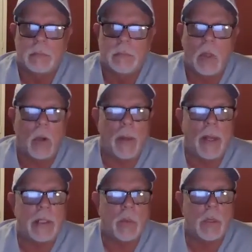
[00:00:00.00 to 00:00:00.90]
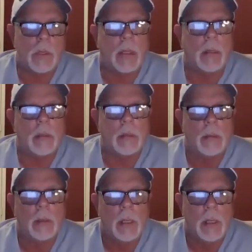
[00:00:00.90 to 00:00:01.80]
Nobody's working.
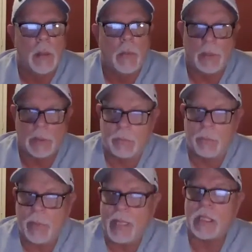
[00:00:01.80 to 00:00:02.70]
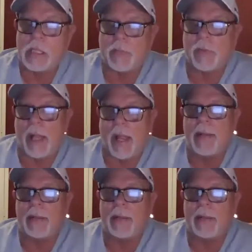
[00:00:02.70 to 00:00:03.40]
Well, there's some reasons for that.